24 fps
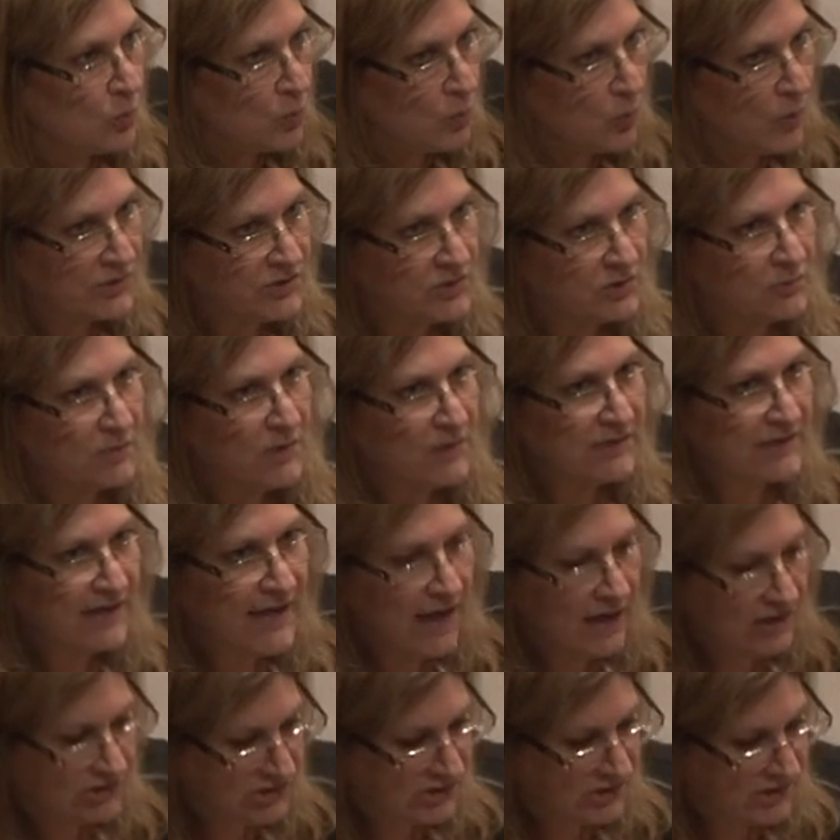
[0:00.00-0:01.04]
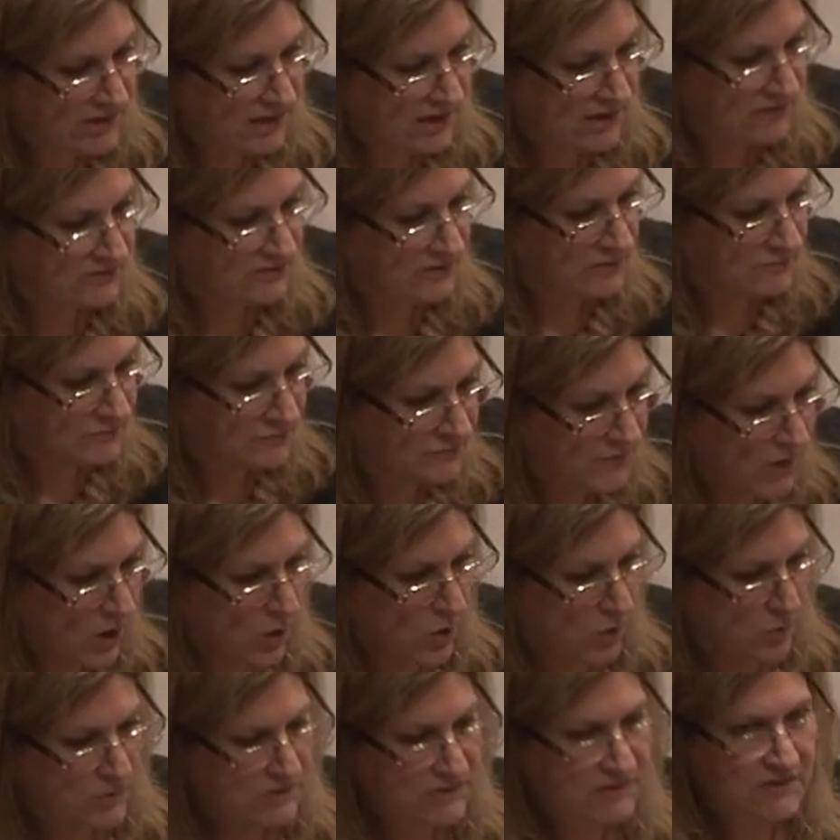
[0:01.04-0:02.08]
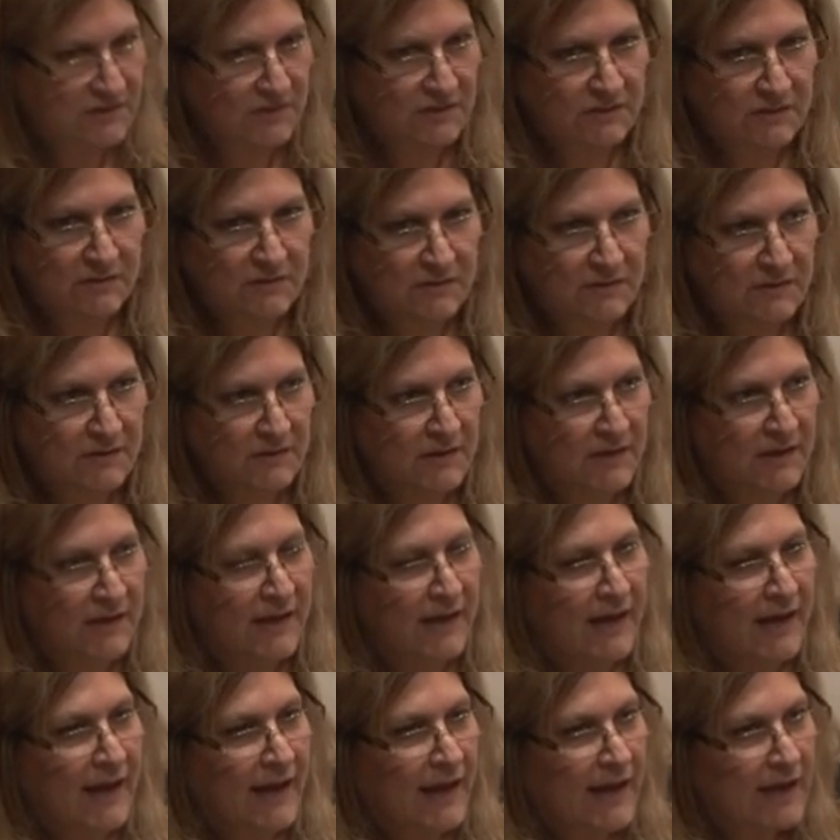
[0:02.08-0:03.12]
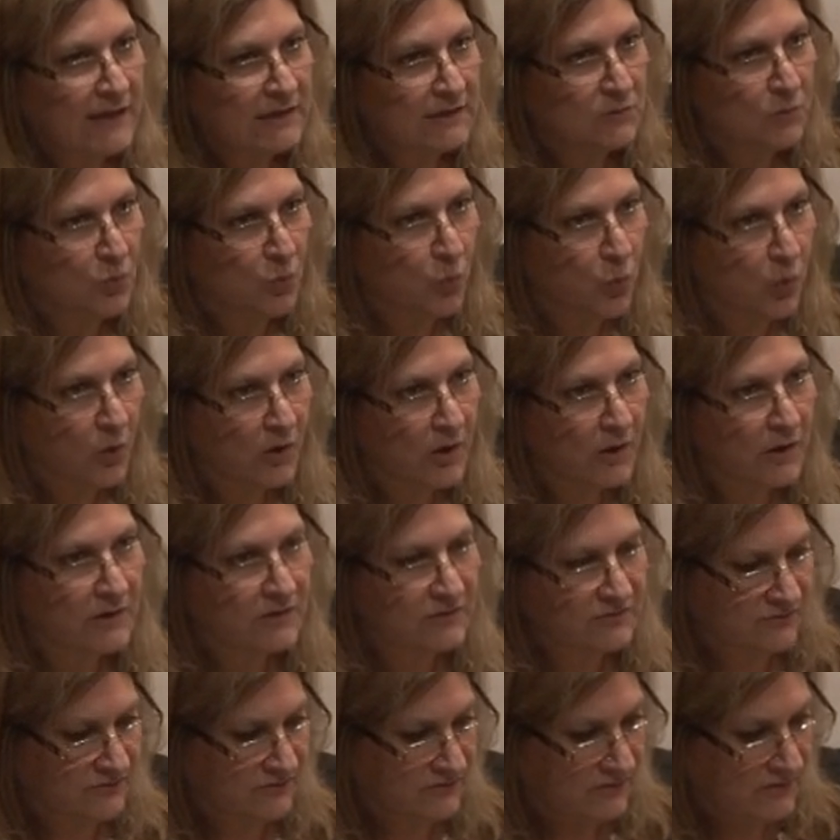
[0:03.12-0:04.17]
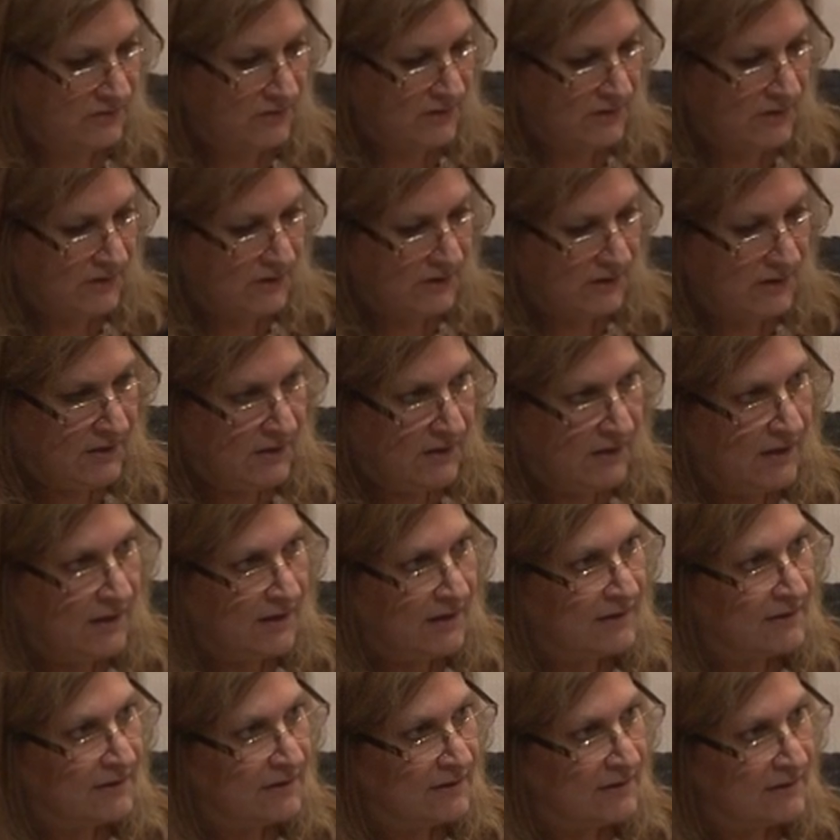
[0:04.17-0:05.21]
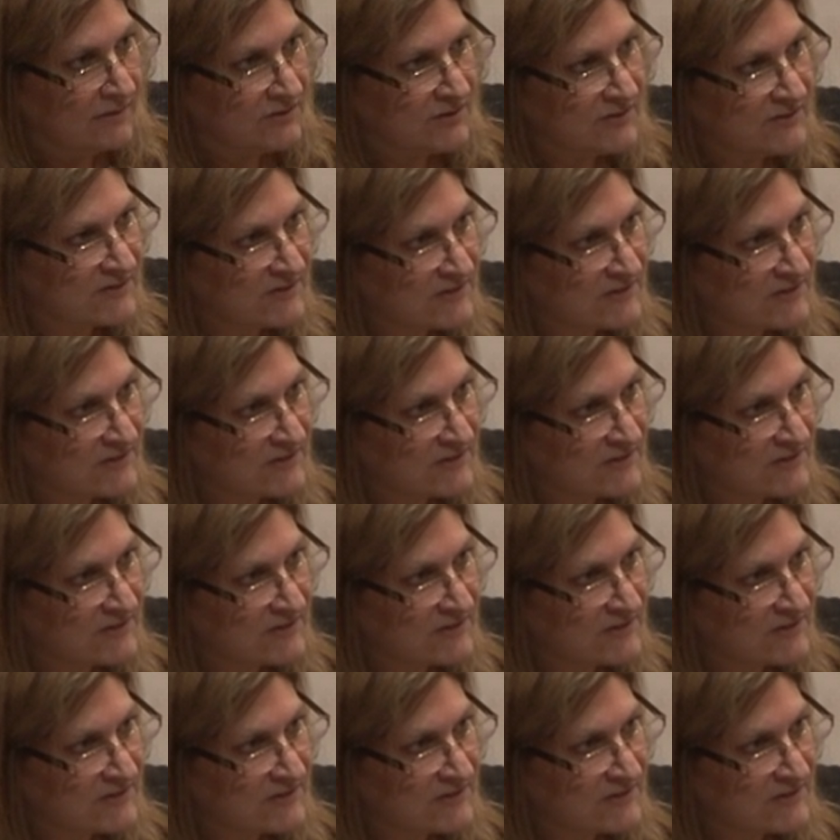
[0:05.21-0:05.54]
when humiliation is invoked, it works to